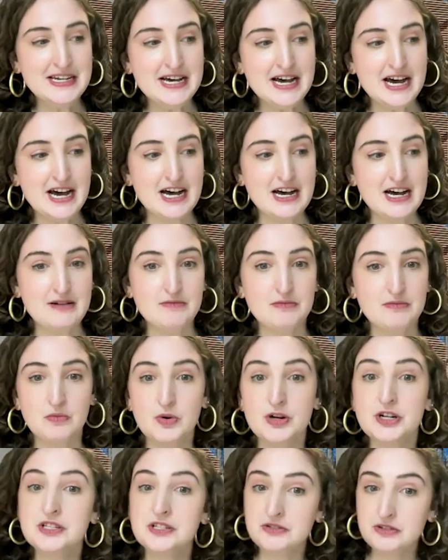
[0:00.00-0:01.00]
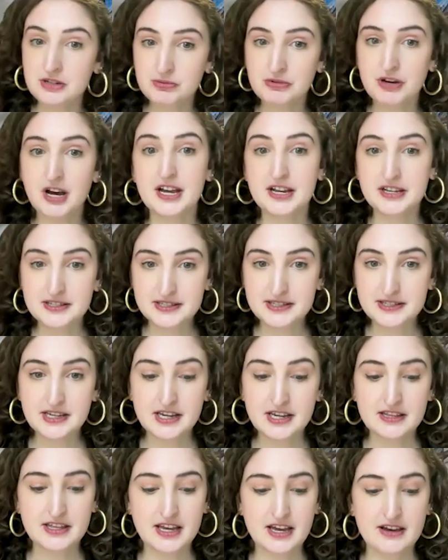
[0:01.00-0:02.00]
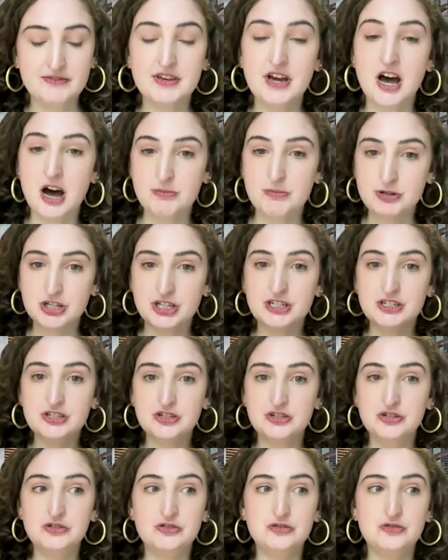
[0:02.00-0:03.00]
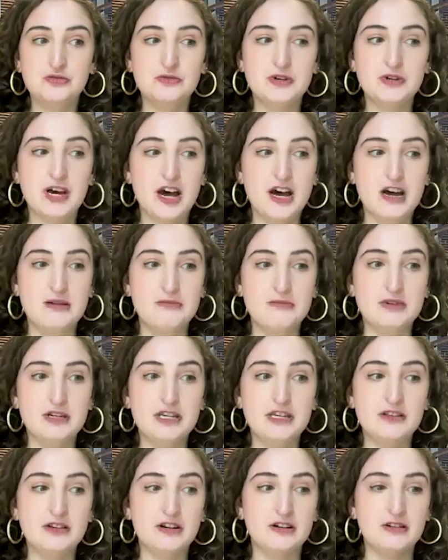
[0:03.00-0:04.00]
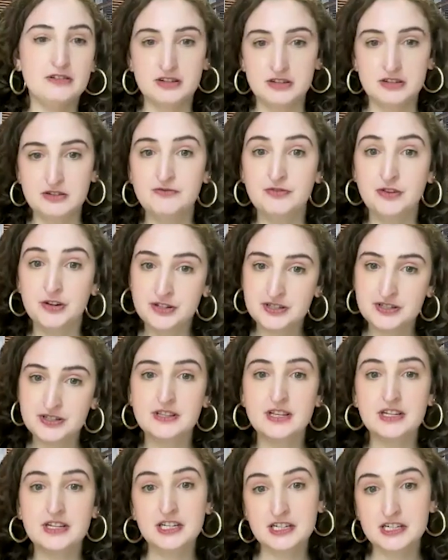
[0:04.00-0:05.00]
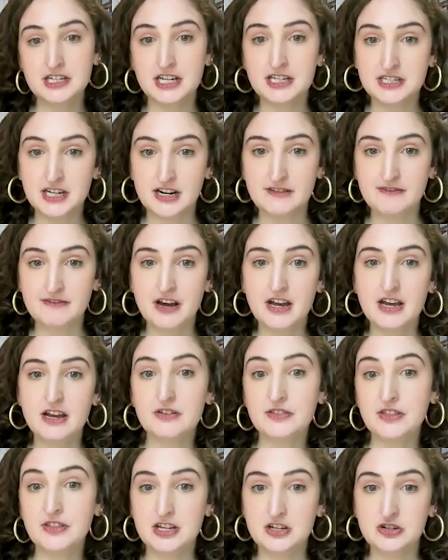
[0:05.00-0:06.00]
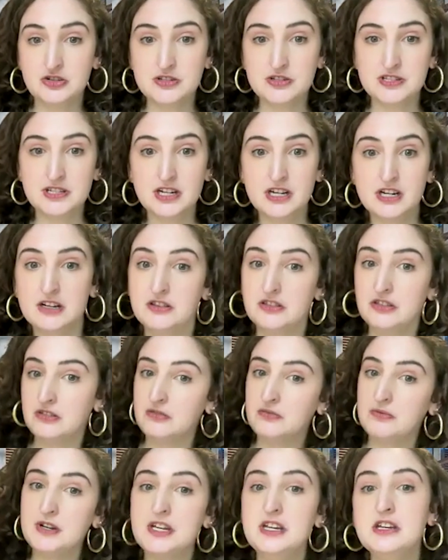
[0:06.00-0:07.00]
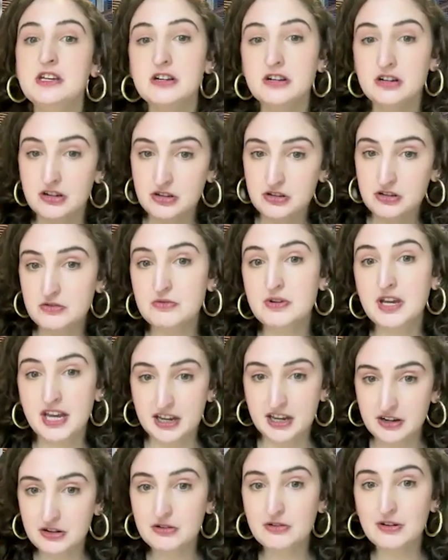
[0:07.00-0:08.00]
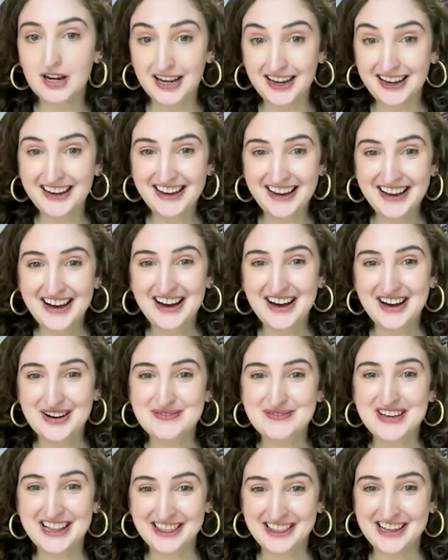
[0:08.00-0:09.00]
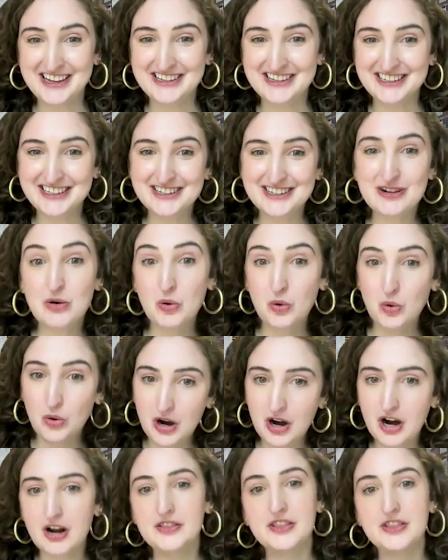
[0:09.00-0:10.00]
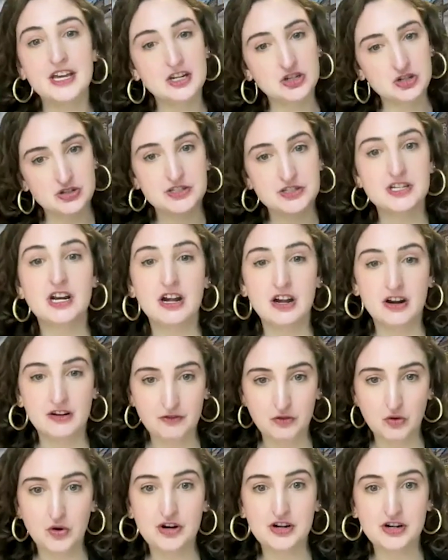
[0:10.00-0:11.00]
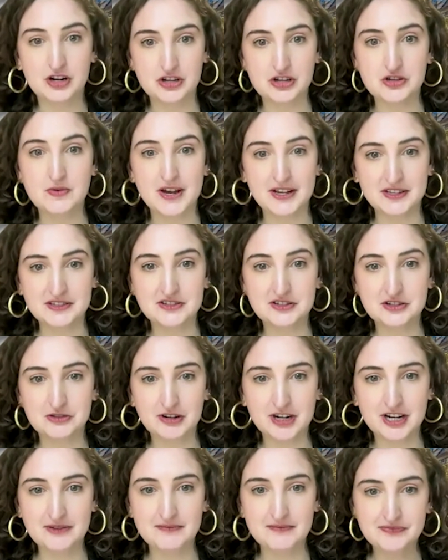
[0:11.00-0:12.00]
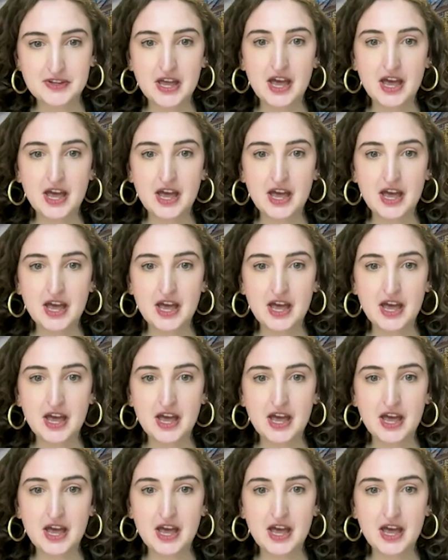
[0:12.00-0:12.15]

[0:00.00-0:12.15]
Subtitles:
When a student applies, they have the option to either first they need to identify, are they interested in a 3-year UK degree in London, or are they interested in a 4-year US degree?